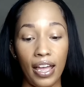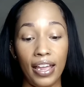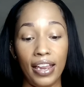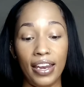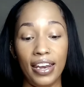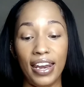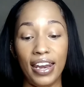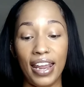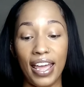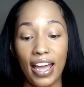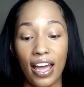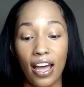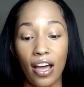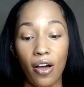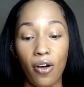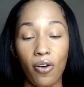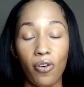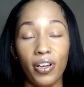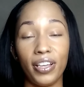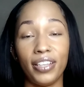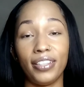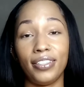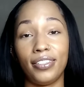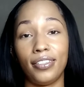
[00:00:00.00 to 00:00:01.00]
Now
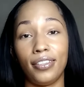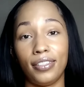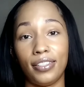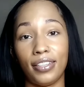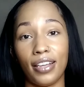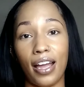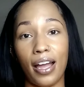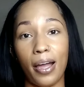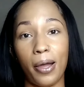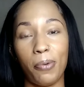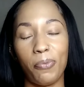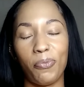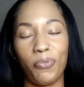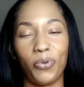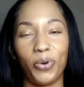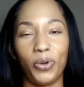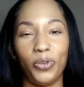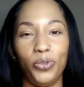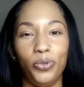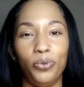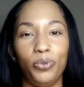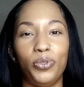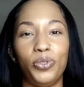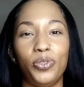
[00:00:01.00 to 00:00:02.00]
is the time for
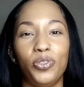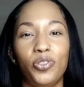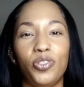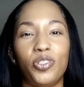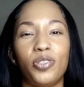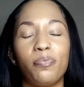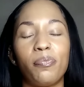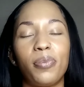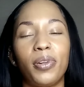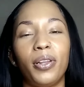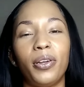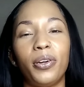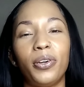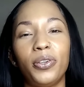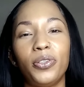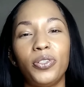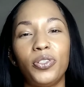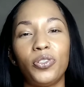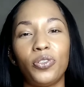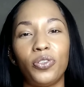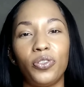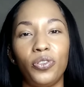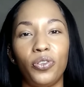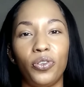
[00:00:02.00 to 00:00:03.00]
you to splurge
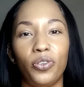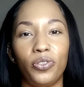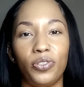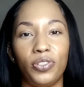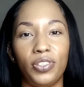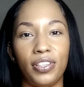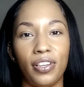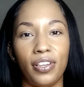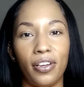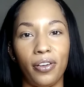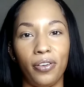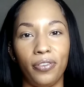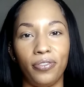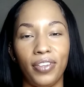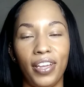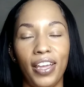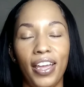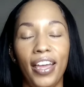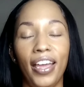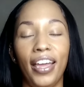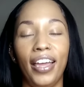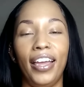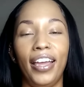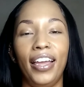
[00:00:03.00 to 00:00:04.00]
on yourself
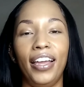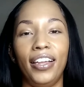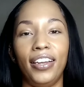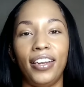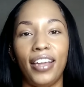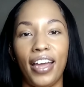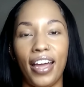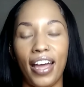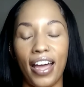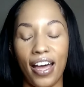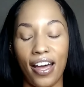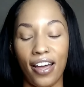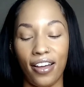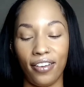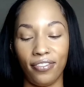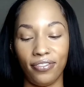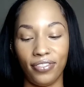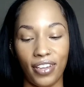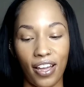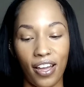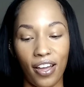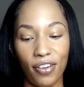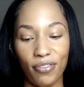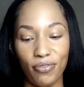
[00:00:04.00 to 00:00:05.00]
and have
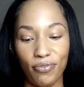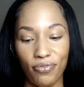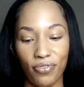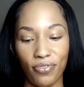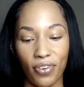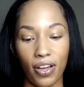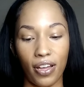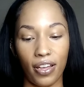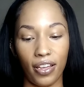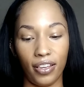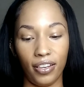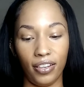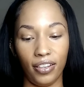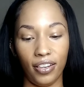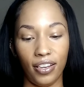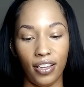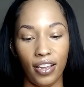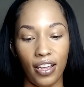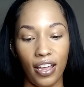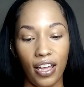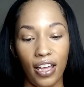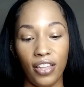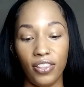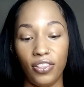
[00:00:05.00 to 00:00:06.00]
fun.
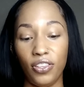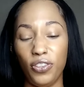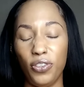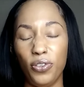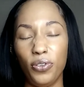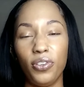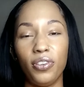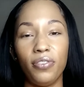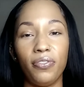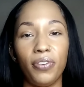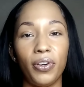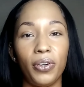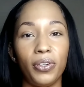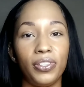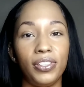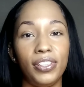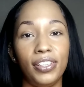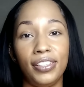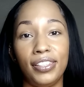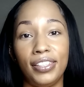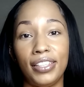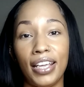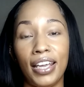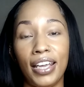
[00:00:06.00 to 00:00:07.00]
The universe
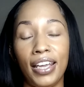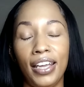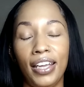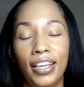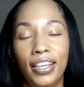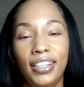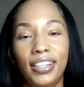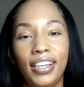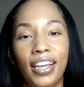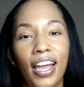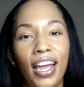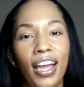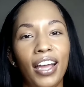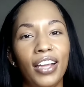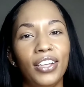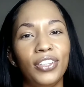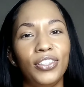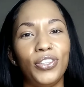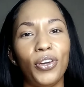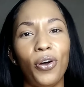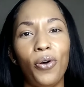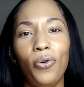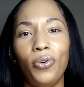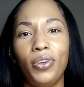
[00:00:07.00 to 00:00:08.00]
is saying,
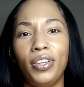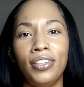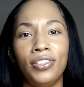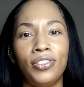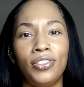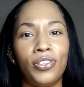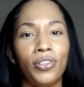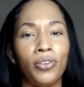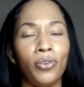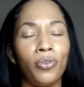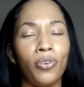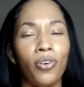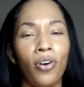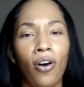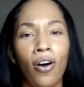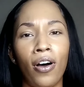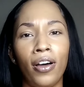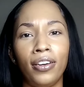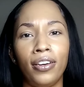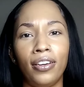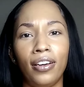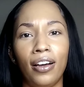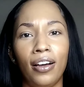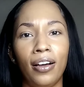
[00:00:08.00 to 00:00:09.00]
don't get so
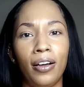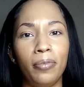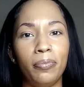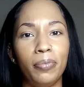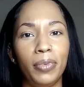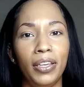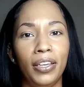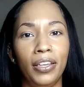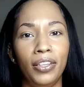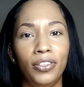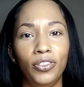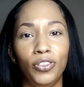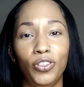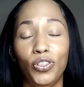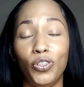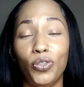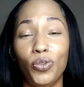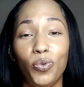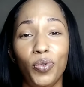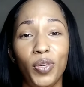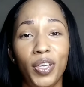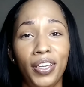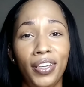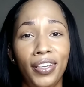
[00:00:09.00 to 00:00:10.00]
caught up in
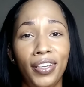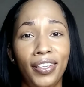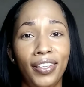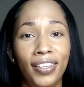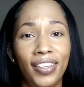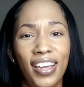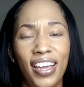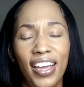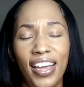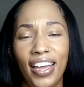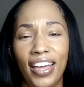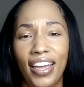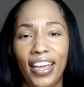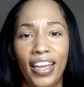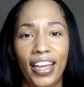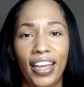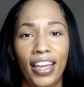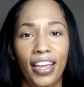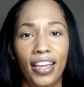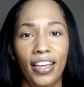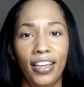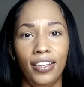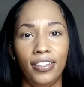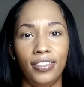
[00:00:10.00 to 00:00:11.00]
doing
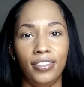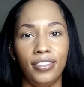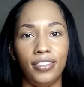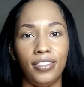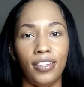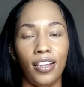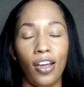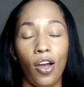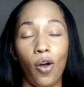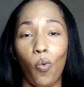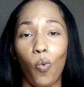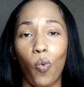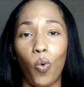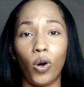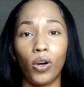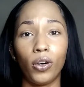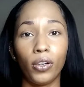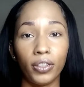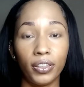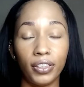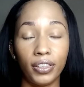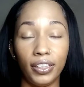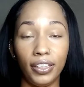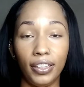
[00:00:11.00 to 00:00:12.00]
and
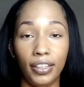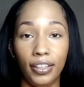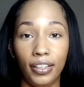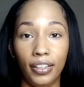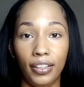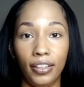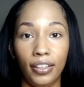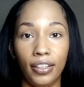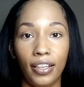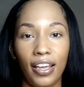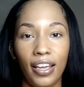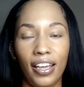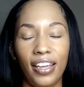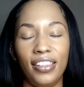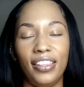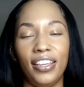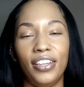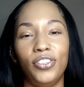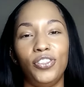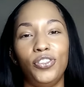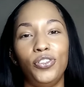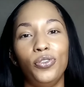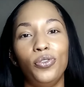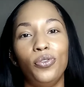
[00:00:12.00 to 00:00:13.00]
working
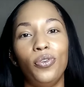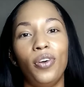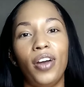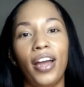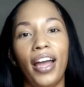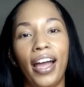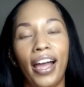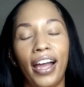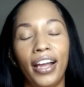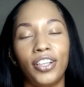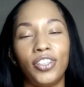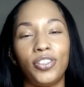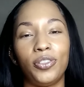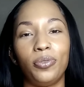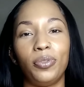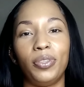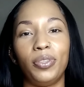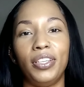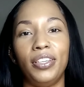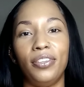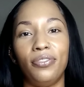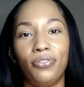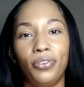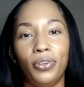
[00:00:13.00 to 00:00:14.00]
that you
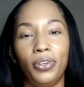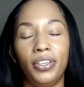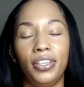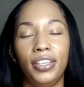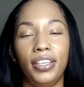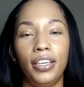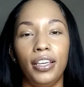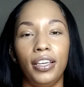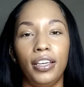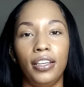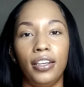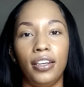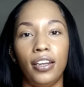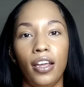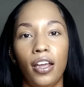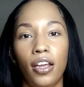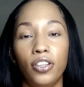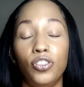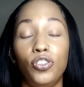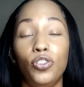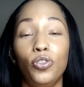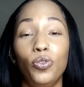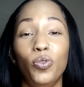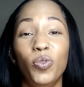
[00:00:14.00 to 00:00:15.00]
actually forget
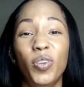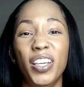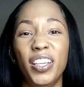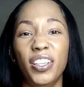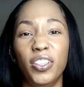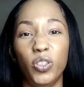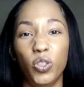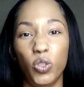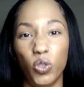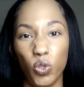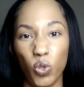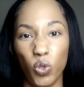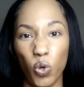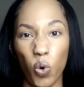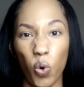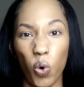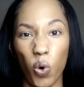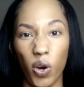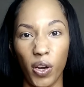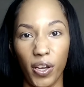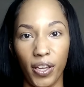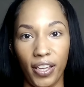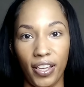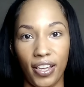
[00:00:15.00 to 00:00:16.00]
to
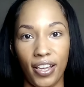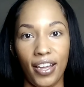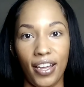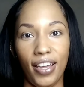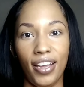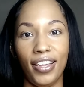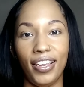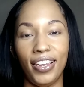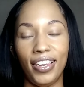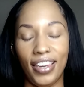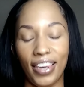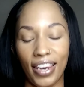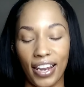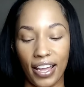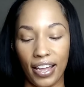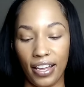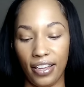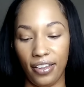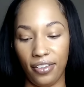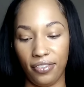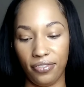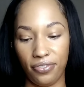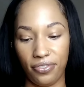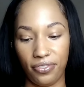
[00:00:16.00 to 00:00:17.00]
enjoy
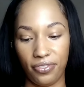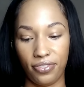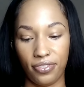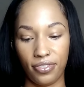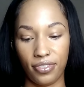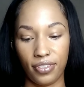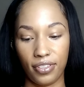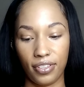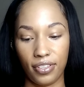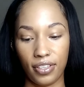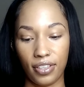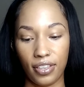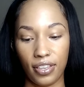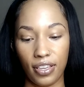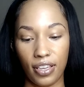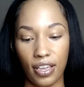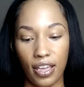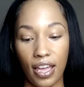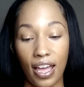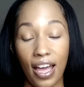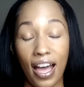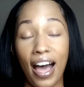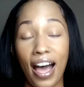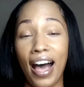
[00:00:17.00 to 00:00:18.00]
life.
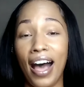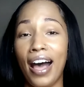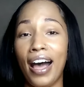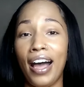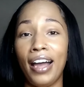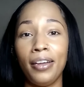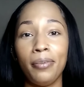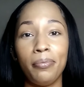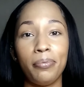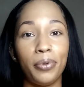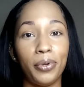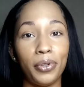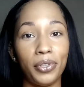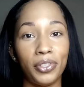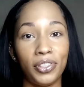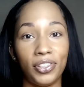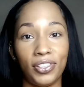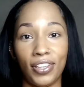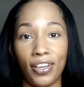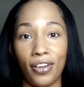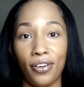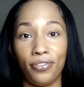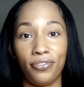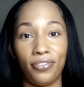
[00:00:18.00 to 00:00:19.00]
Hype
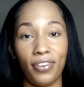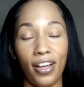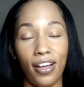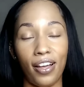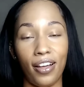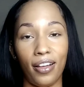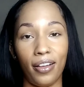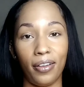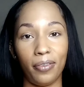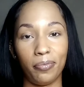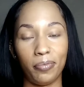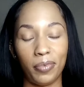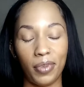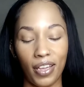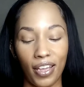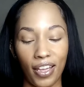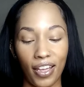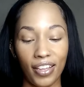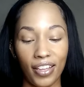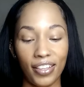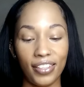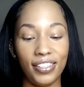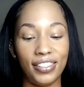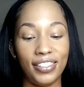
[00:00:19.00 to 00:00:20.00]
yourself up.
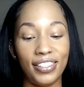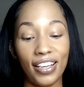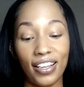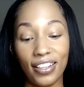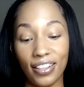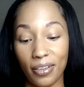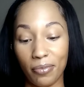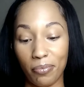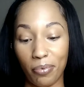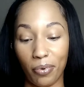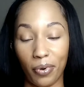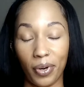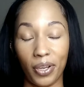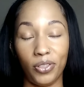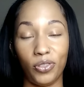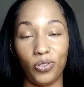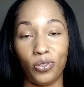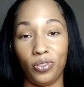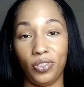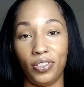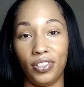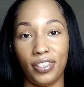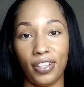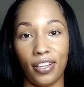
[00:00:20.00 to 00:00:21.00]
Celebrate
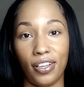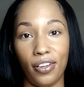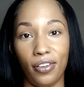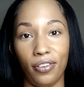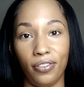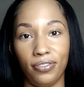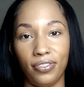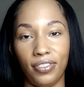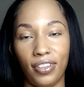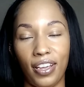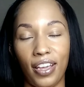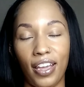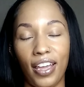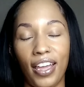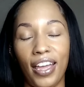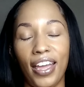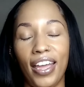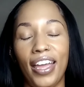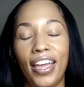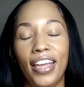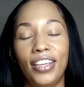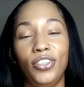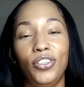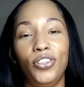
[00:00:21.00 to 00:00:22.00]
yourself.
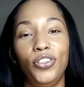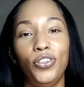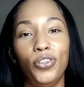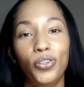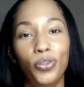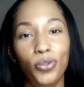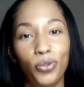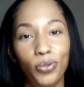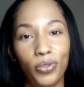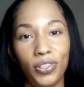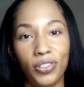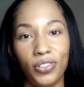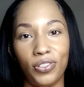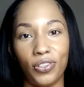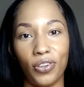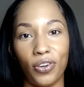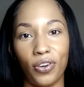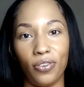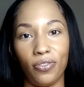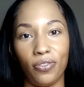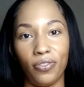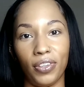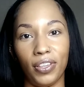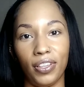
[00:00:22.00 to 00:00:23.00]
You
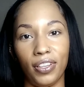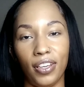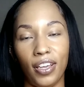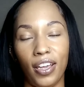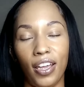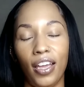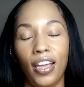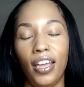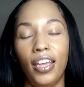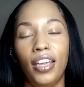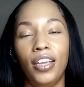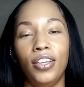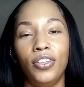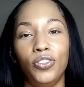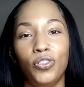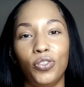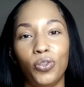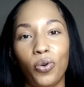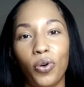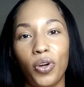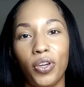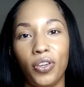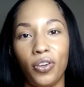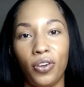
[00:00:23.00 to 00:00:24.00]
deserve it.
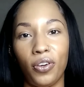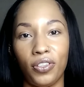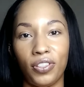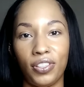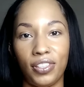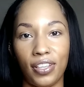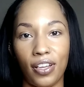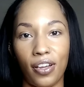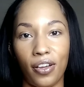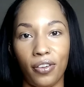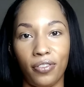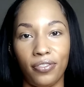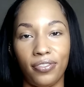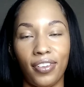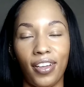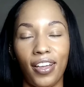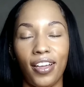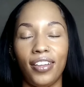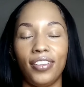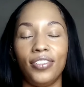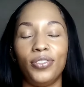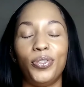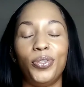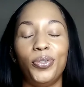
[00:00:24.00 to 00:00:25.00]
Enjoy yourself
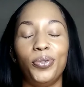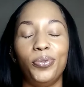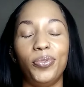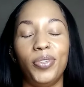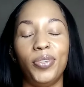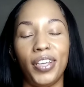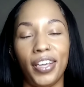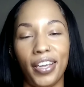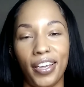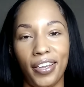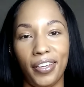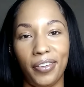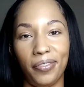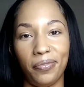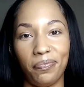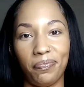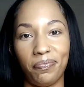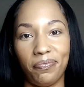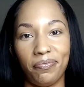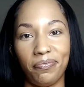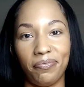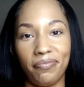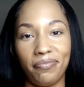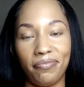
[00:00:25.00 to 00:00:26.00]
today.
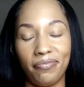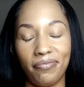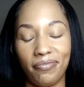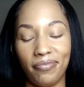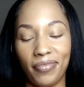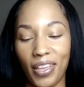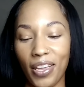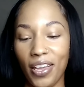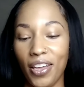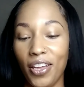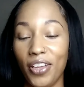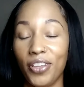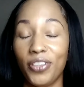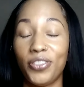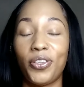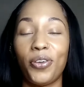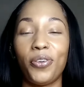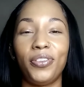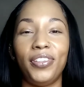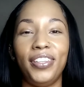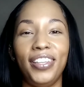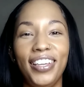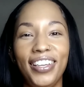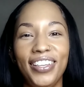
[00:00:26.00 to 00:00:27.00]

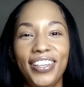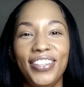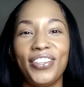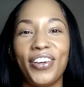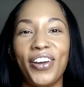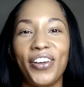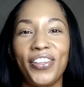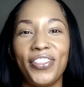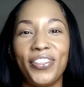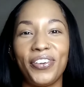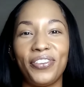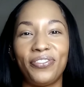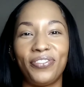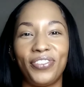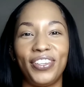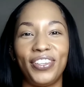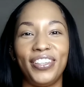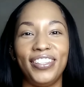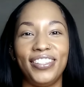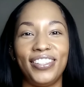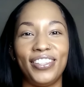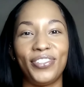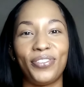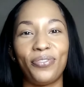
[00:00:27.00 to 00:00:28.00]
So these are the
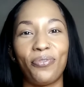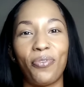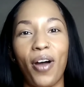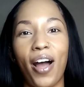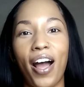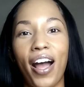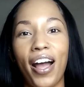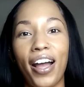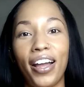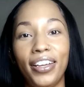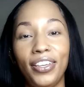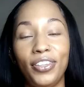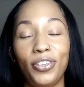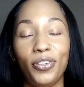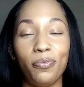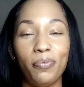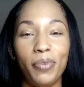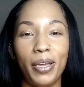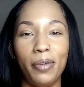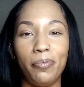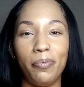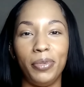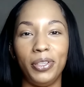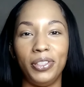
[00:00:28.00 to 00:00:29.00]
reasons why you
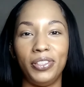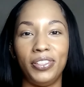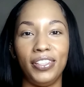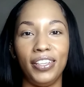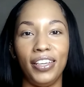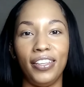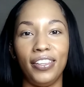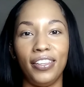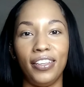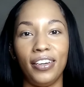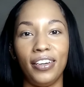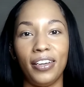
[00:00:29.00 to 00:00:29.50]
may be seeing the